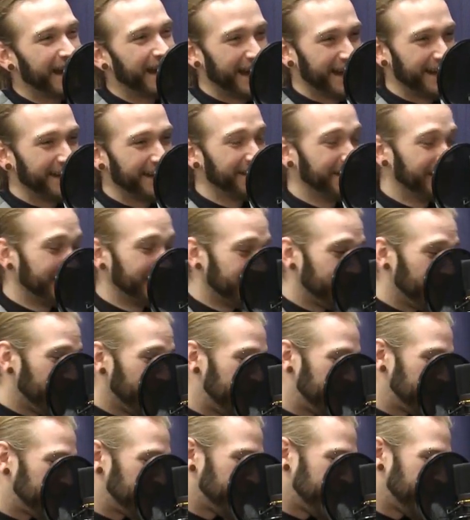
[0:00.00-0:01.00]
Yeah. Well,
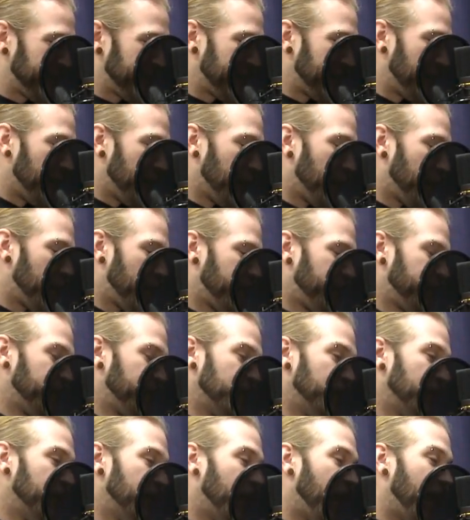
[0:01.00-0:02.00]
that's just it.
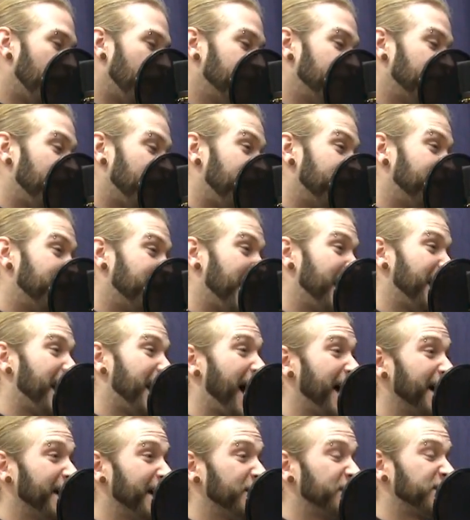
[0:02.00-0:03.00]
And
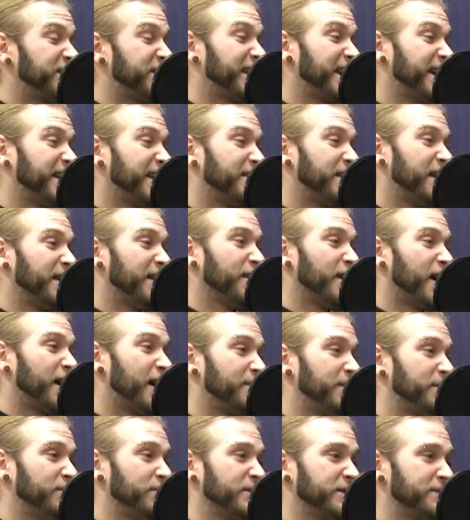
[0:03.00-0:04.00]
I understand that a lot
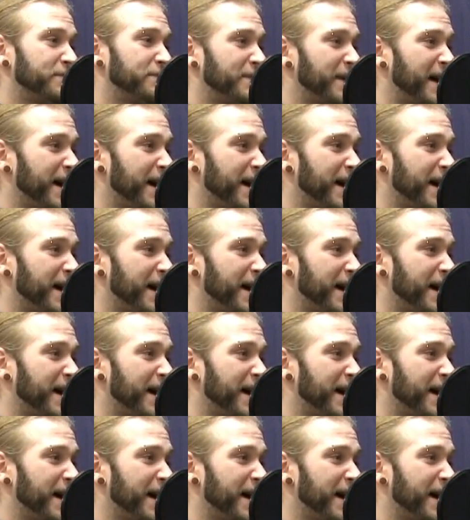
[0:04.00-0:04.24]
of people